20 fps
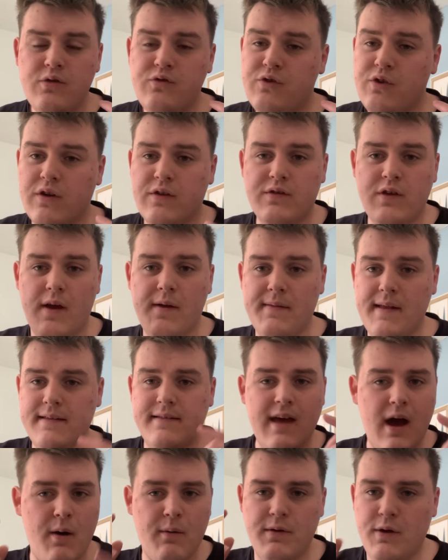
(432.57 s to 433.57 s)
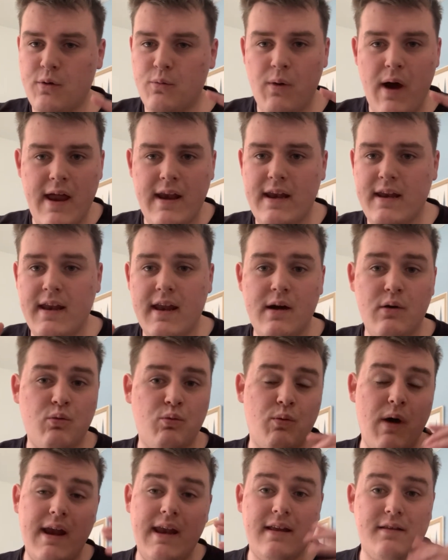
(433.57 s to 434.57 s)
just so they tell you
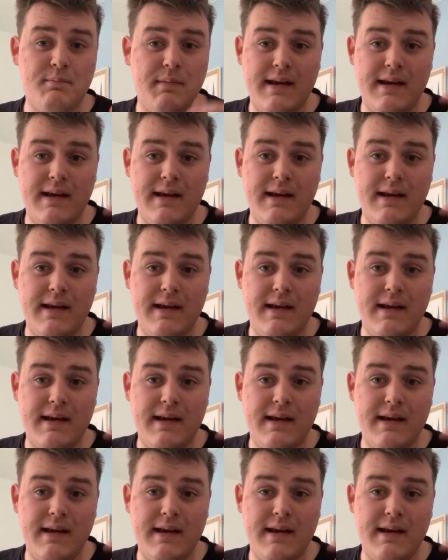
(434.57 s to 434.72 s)
when it's